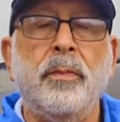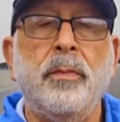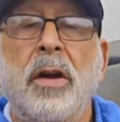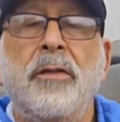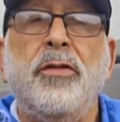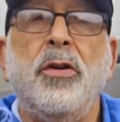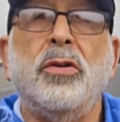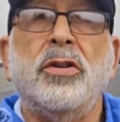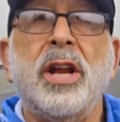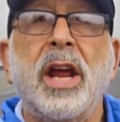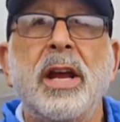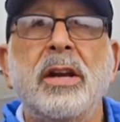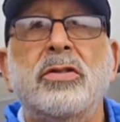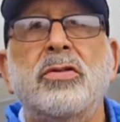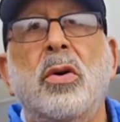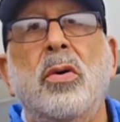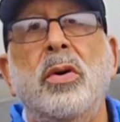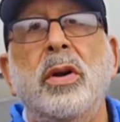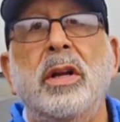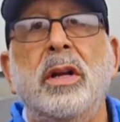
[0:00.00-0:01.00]
If your
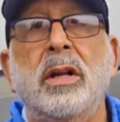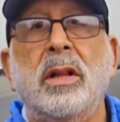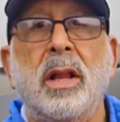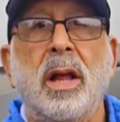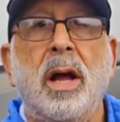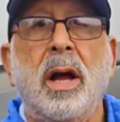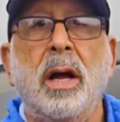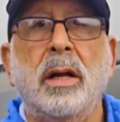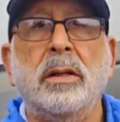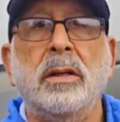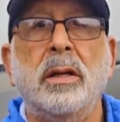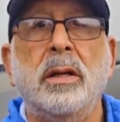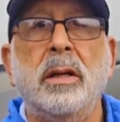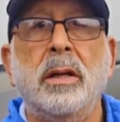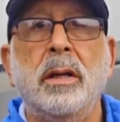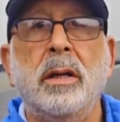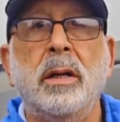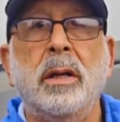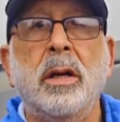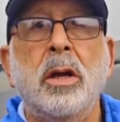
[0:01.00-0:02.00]
tank's already clogged,
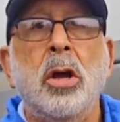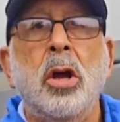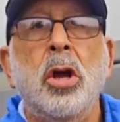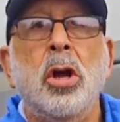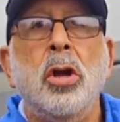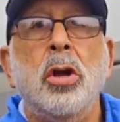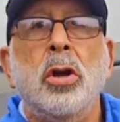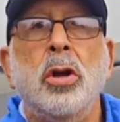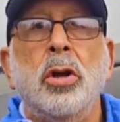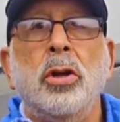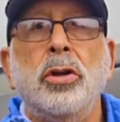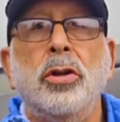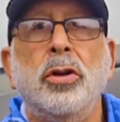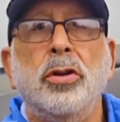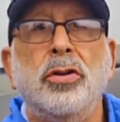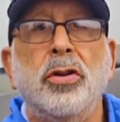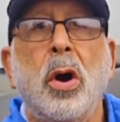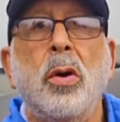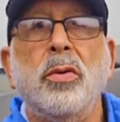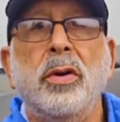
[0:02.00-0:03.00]

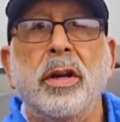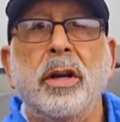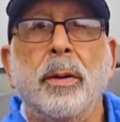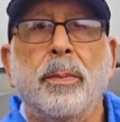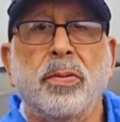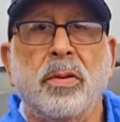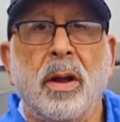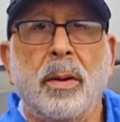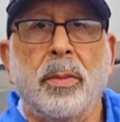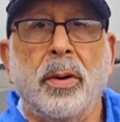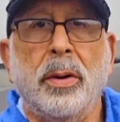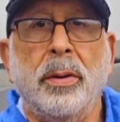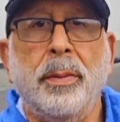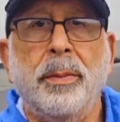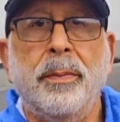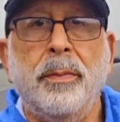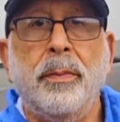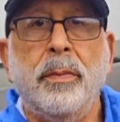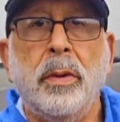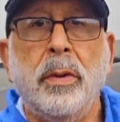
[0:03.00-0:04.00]
you don't need a plumber.